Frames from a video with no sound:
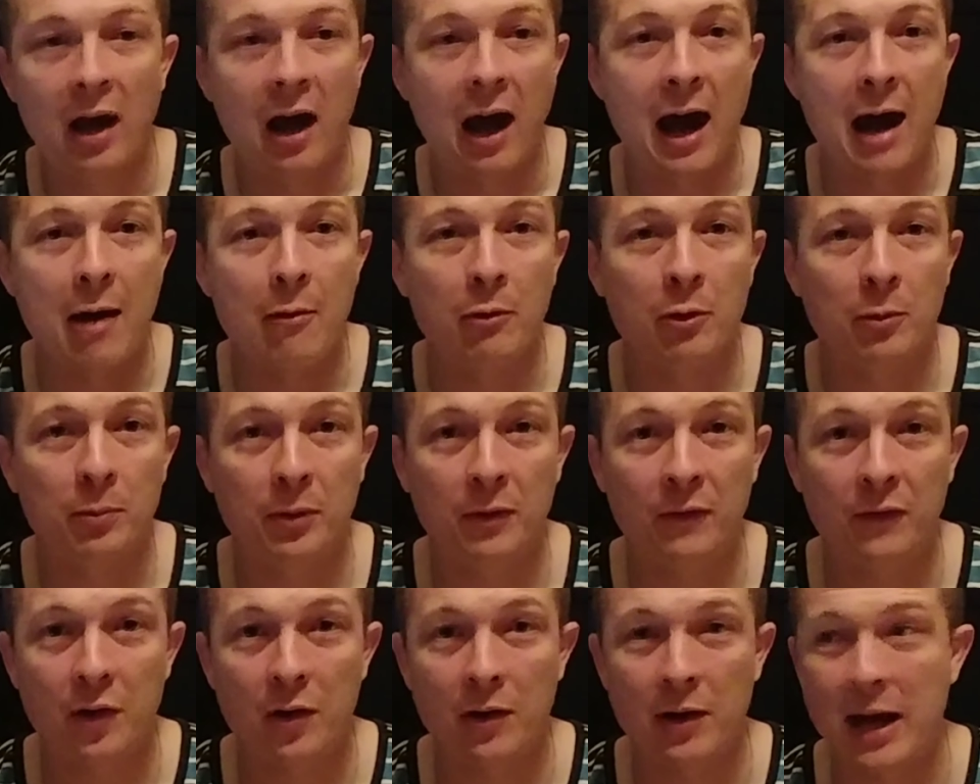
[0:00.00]
I would
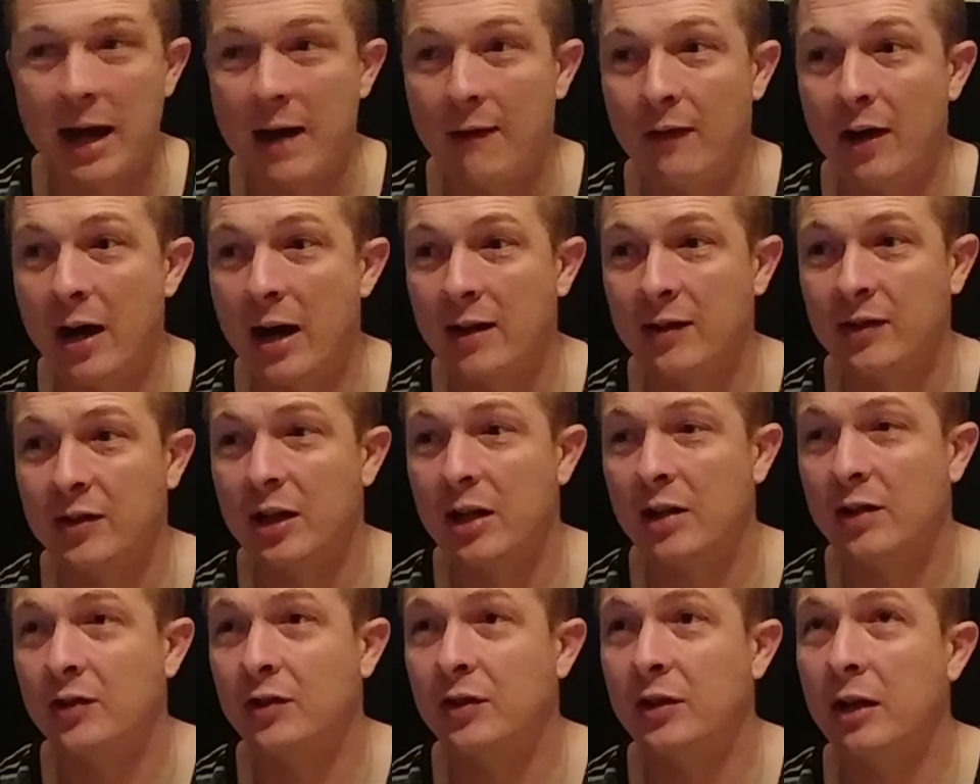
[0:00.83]
prefer to have hot sauce.